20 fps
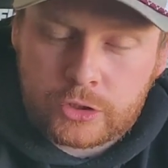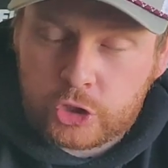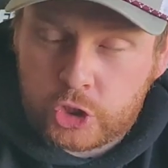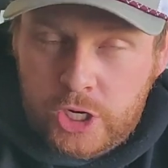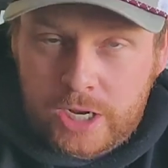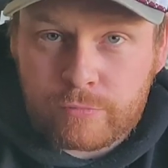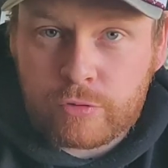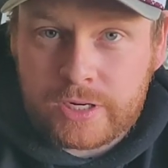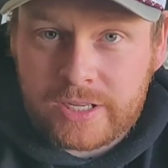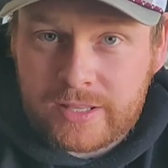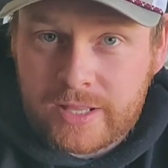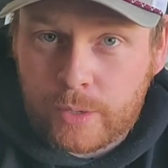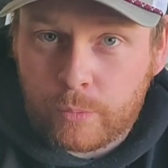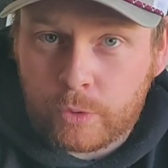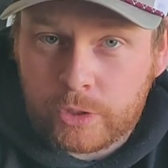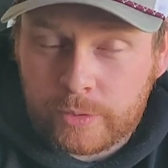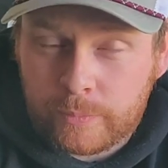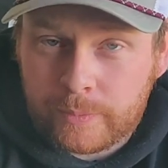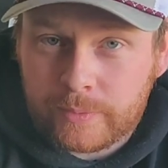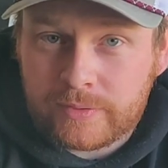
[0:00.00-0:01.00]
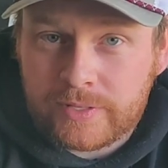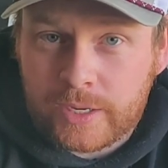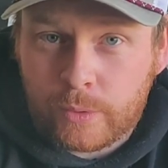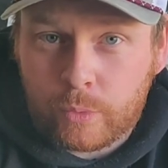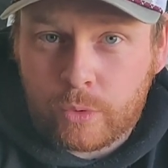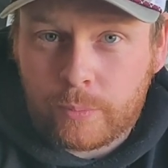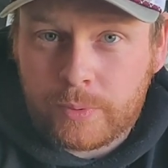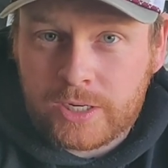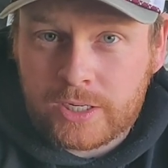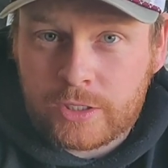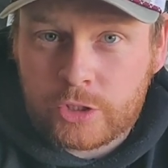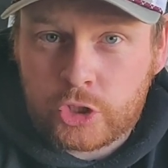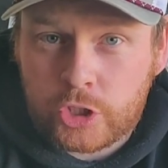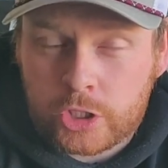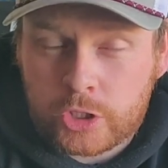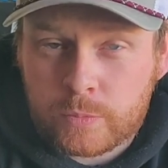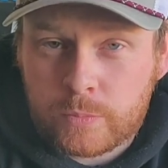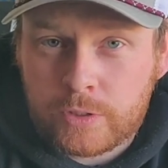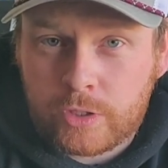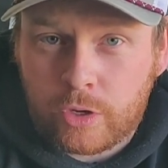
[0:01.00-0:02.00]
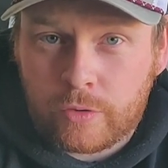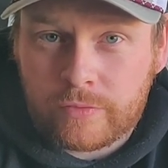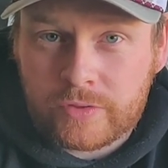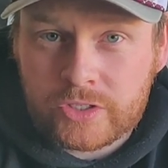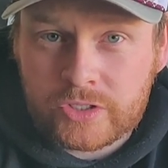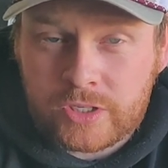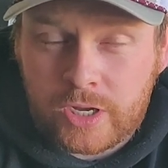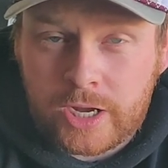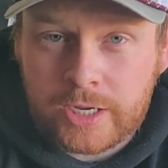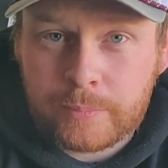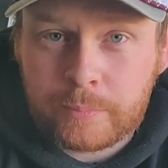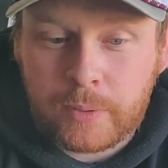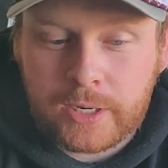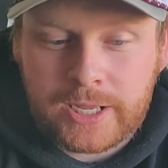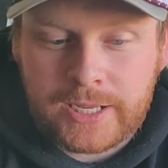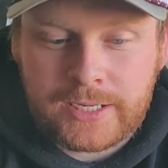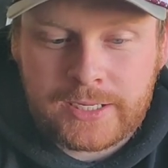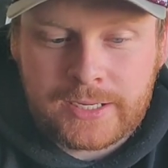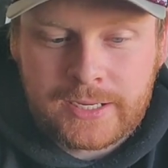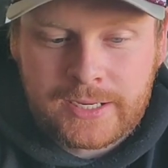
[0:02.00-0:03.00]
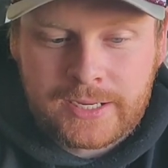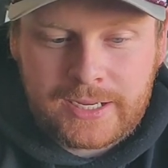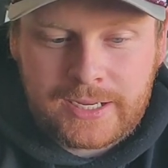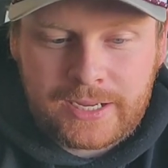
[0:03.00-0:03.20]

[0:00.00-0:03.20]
Generally, there will be an adjustment on the side plate.